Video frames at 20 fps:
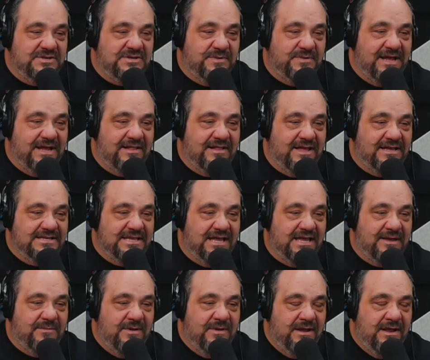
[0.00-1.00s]
we had last
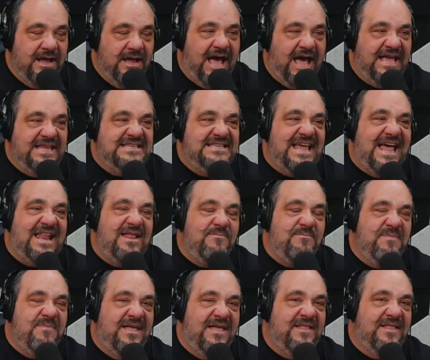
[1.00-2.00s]
time. I sat
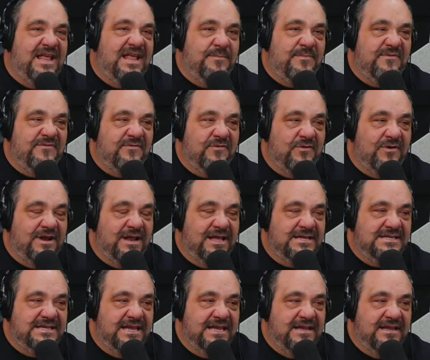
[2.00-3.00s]
in bed the night before and I
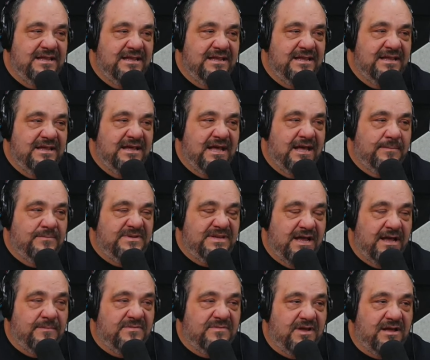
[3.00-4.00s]
said, I'm
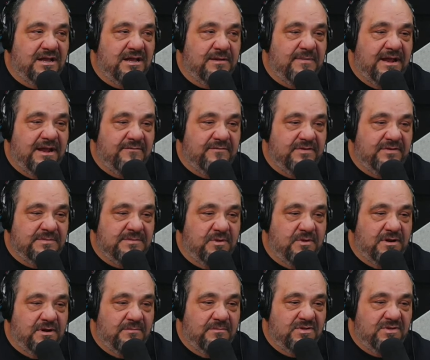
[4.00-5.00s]
talking him out of it
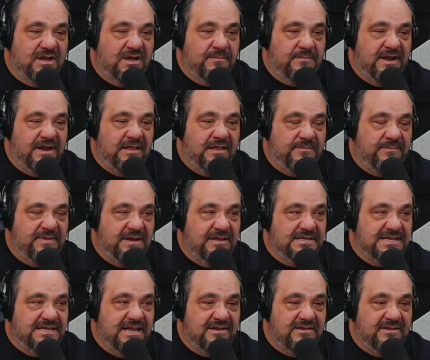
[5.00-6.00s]
tomorrow. I'm talking him out of the
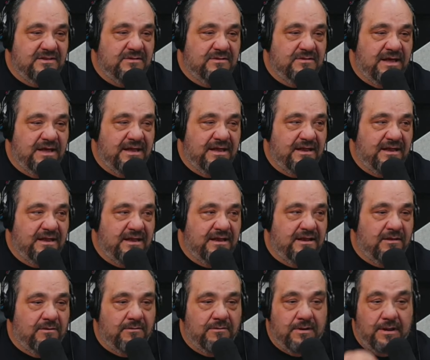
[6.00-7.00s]
penis tattoo.
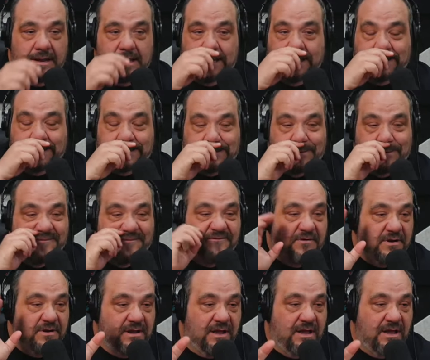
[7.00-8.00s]
He's too
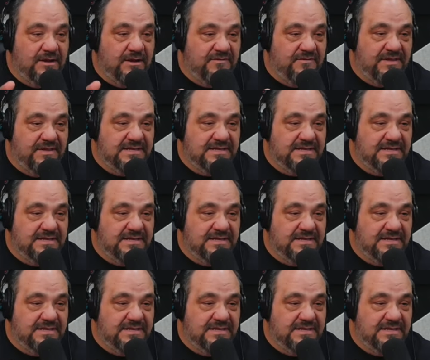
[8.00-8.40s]
far gone for this.